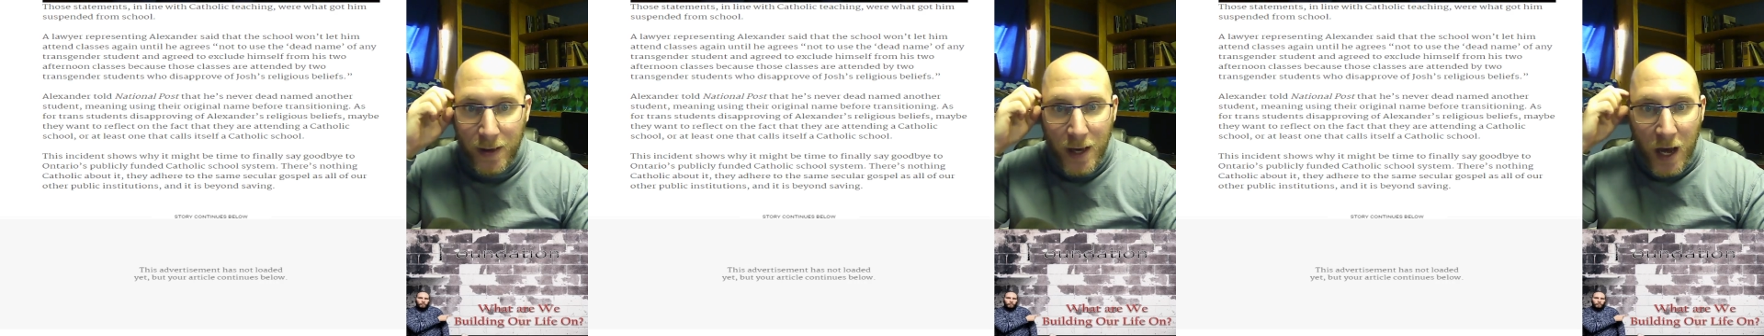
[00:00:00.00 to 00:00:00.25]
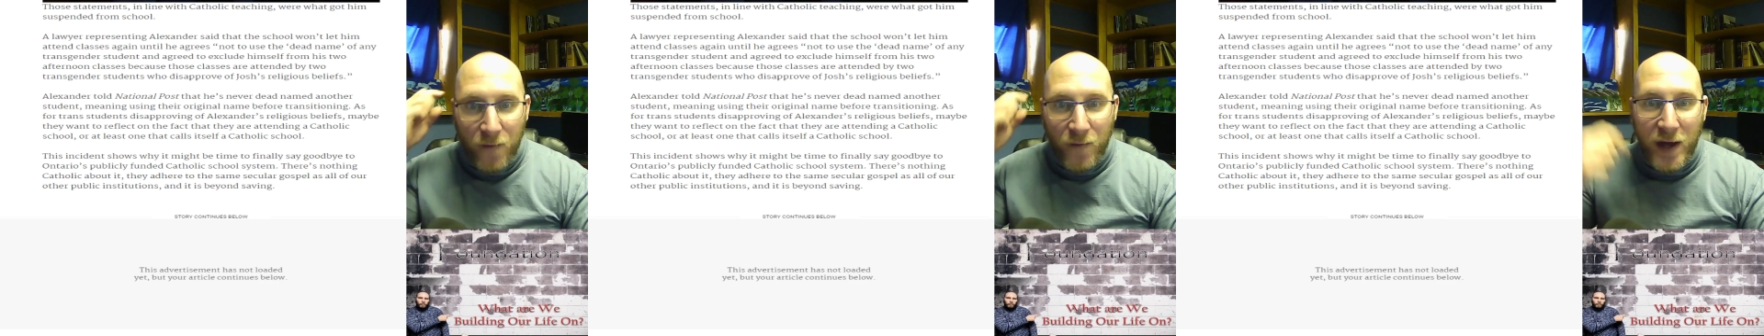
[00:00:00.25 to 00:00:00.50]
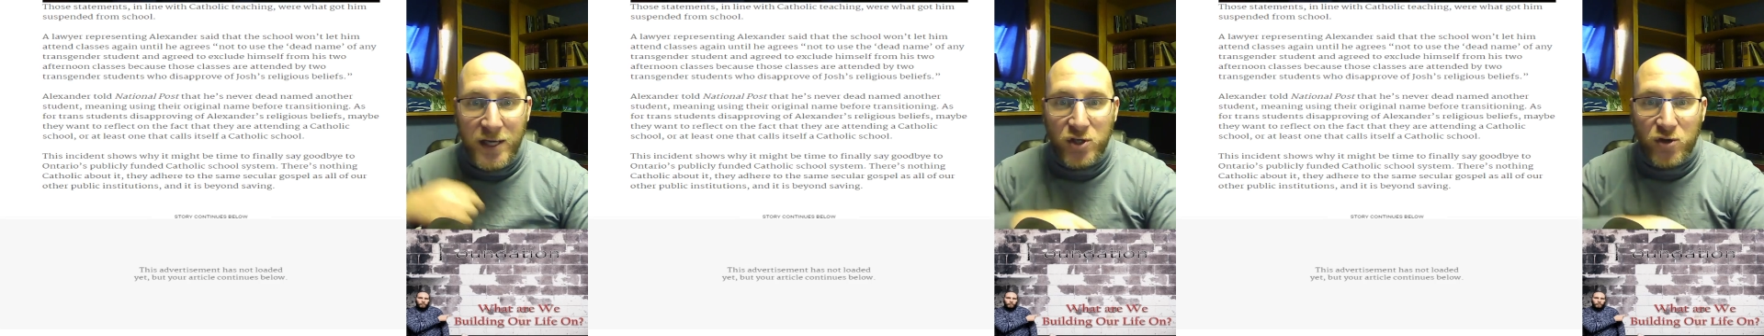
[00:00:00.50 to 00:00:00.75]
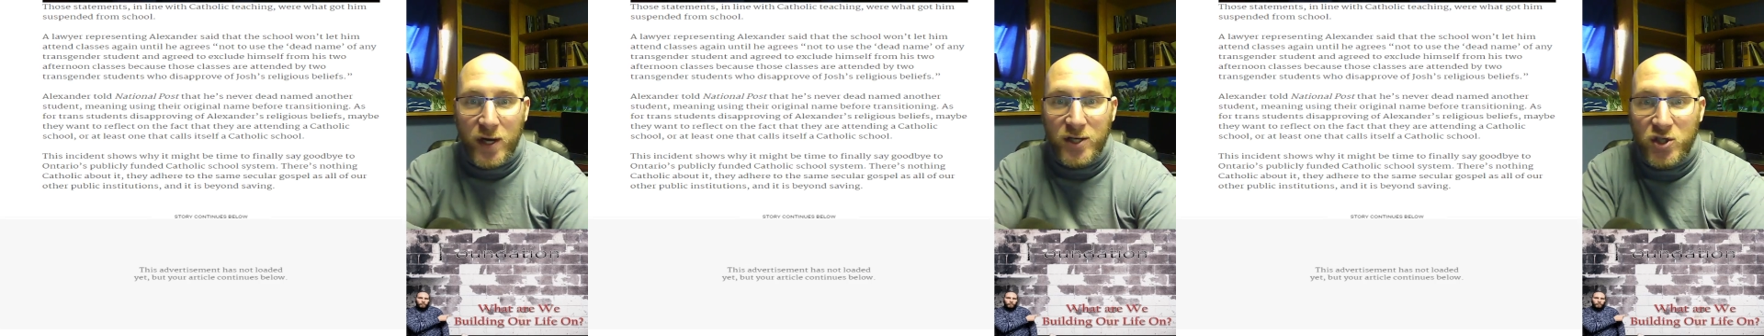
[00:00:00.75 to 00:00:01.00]
of any
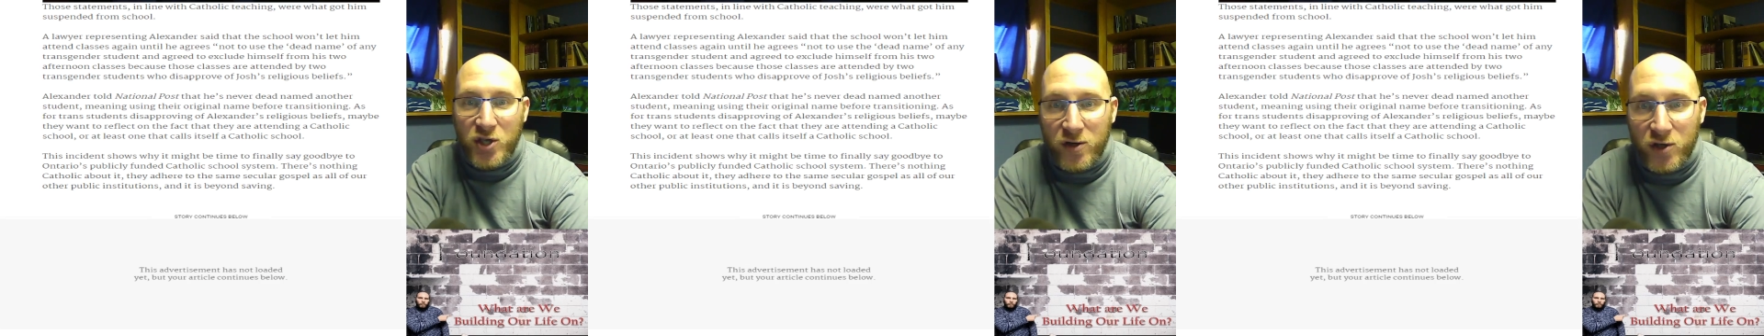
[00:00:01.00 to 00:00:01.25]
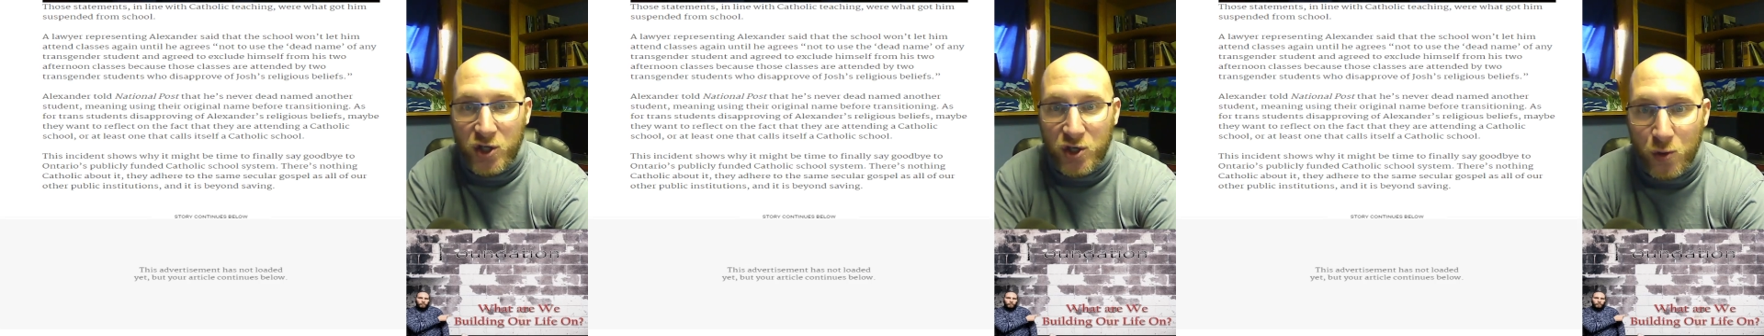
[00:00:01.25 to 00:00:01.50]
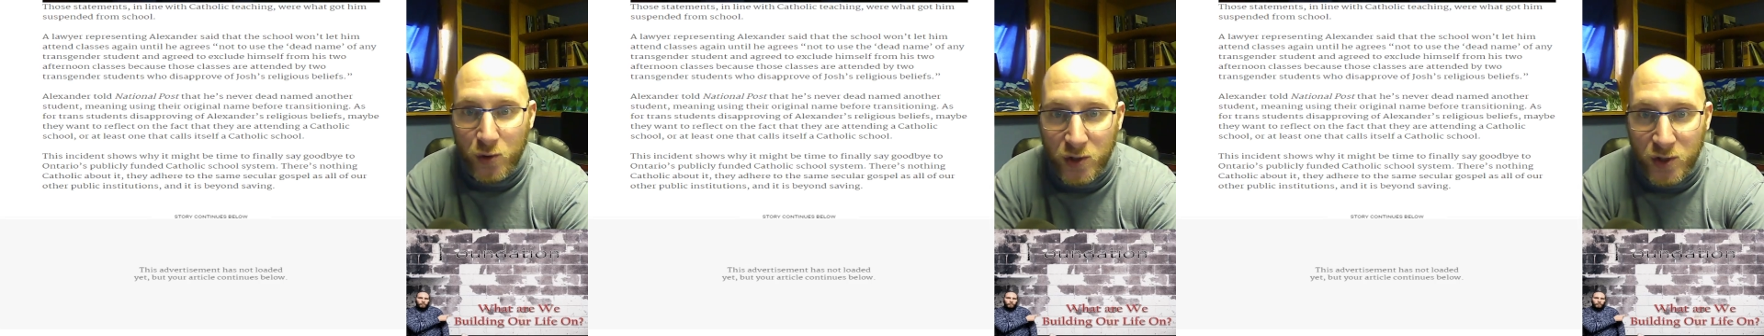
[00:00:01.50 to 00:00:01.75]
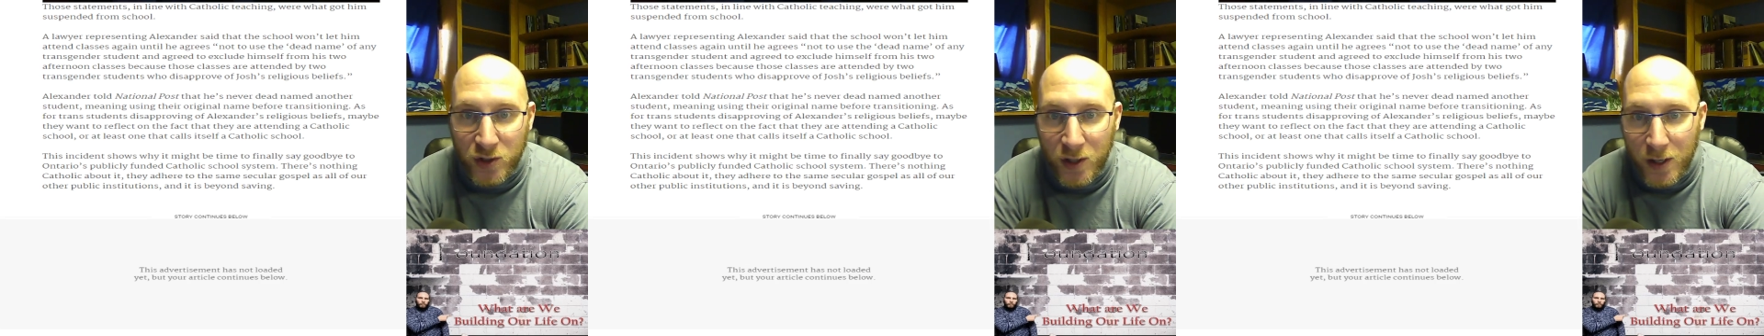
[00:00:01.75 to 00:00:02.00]
transgender
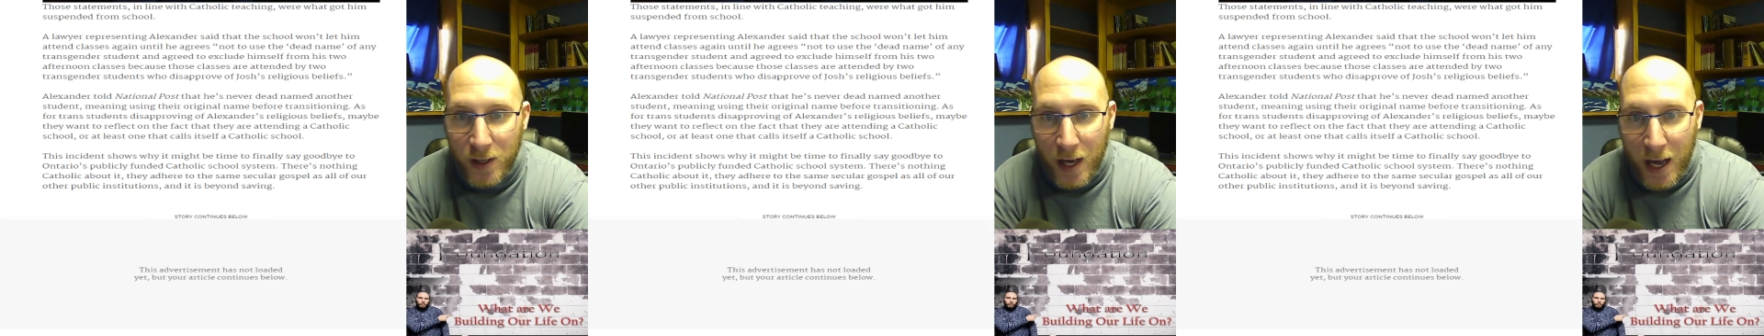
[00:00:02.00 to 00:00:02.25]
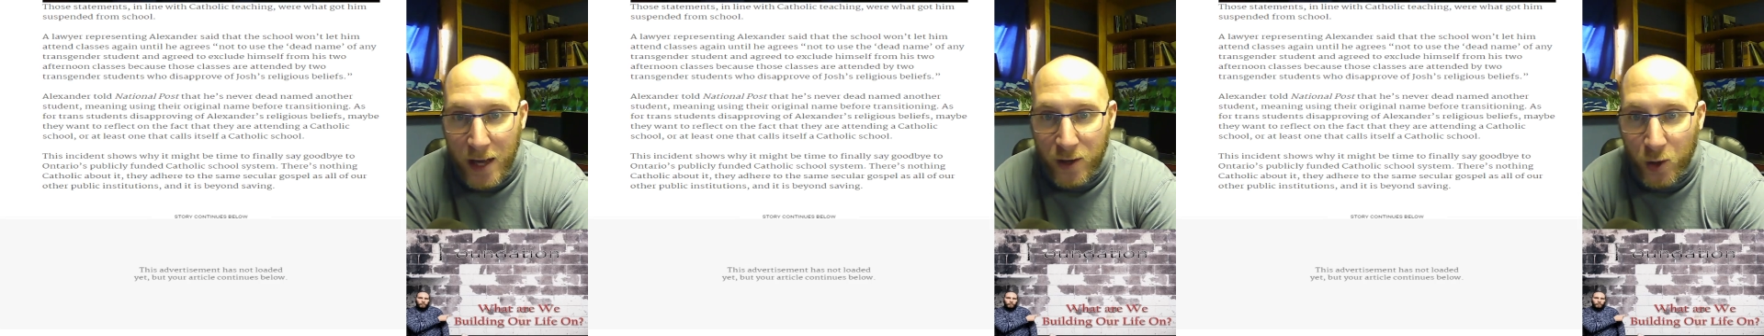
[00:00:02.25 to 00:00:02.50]
student, and